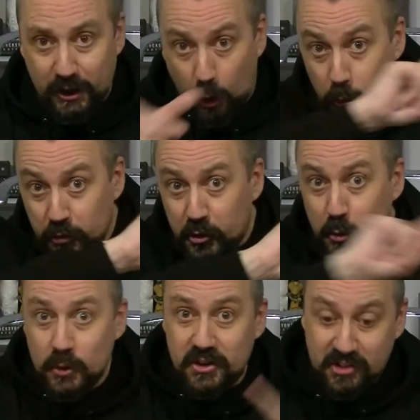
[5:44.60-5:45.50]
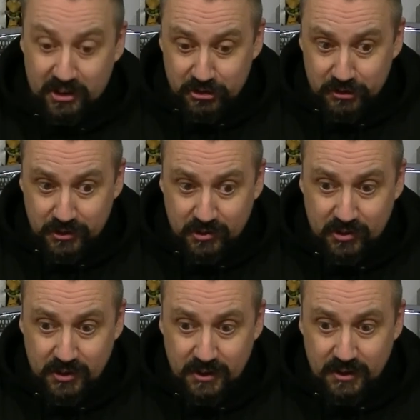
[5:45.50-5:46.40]
Old School
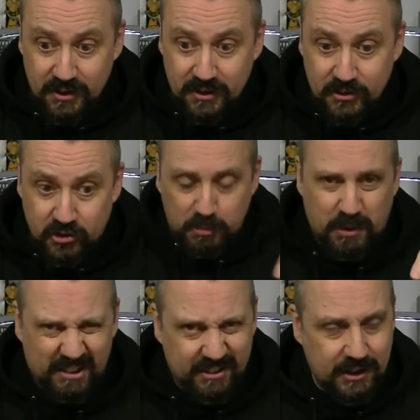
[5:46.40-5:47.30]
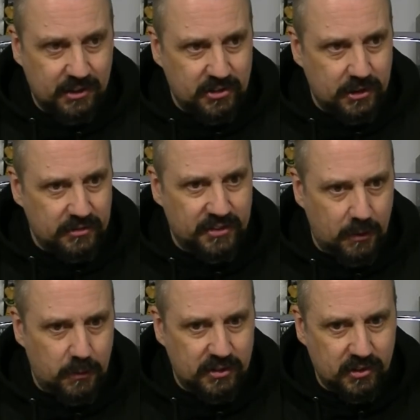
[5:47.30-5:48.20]
Essentials. Just back the Kickstarter of
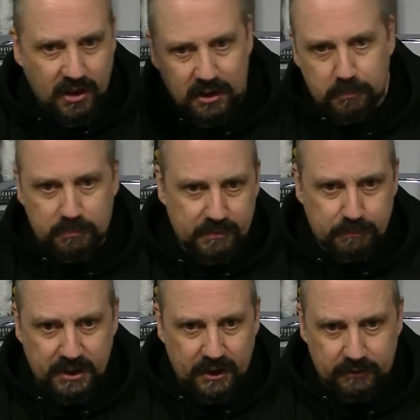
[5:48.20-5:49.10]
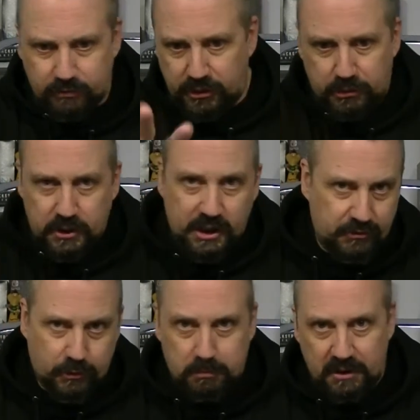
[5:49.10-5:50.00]
that one, so that'll be like 3 to
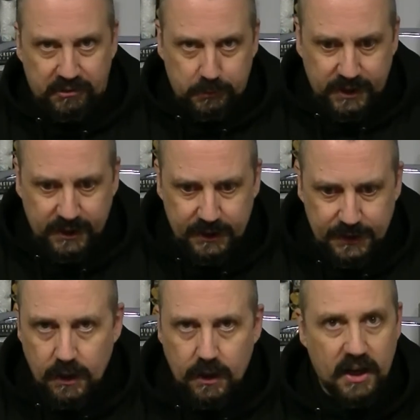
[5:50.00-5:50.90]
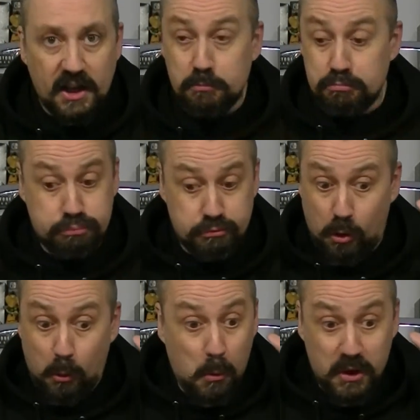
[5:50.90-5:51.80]
4 months away. And
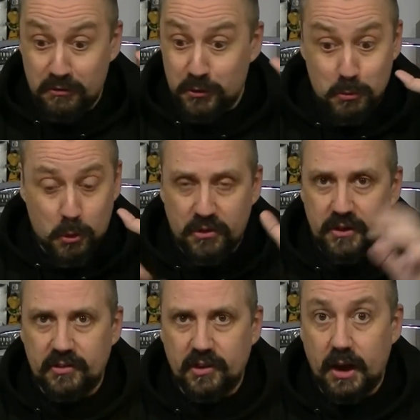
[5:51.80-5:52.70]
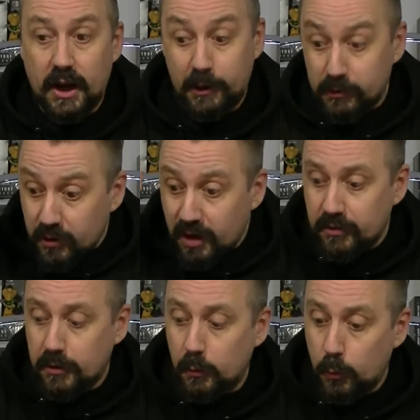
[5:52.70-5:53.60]
probably a few more things. I also
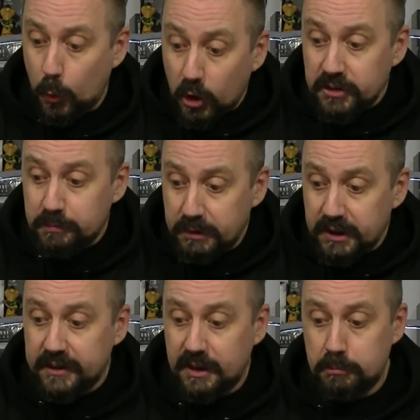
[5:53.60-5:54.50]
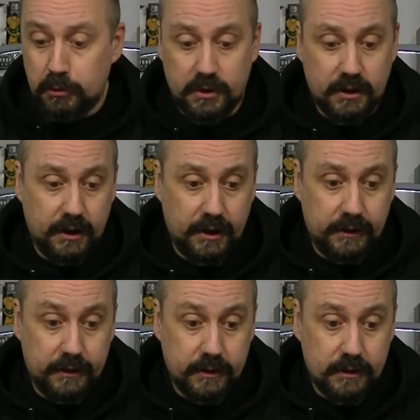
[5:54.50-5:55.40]
have a world building book
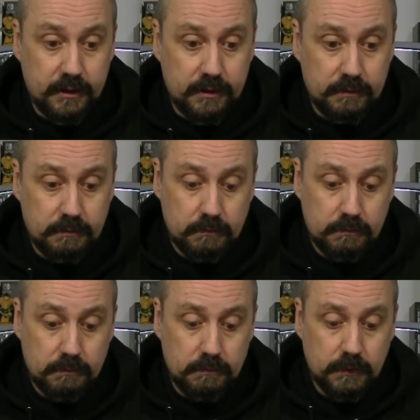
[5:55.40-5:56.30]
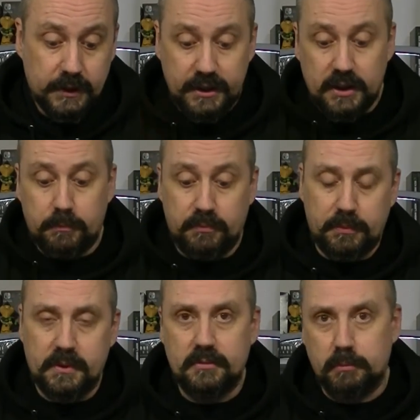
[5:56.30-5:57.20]
in the lead up
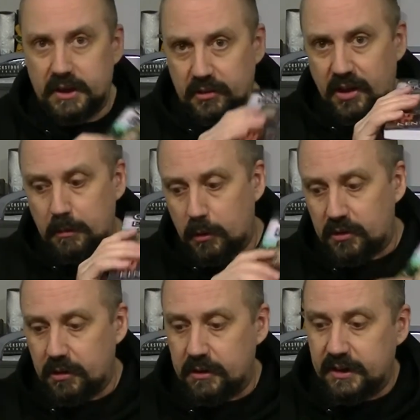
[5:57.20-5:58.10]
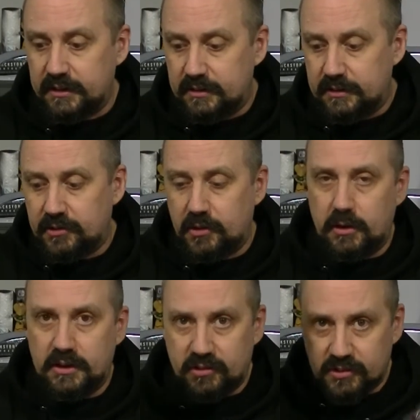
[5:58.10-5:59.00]
by the same author that does
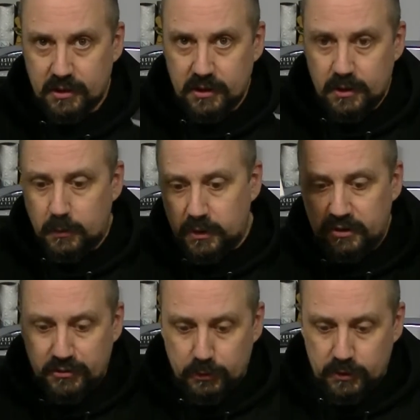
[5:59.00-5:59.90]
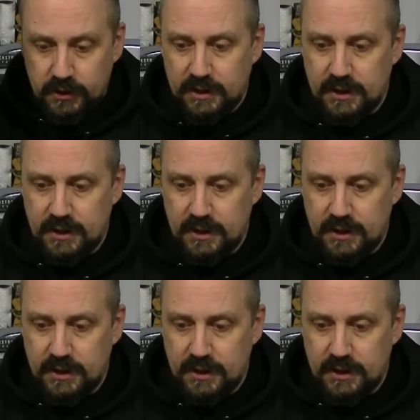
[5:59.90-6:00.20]
all this wonderful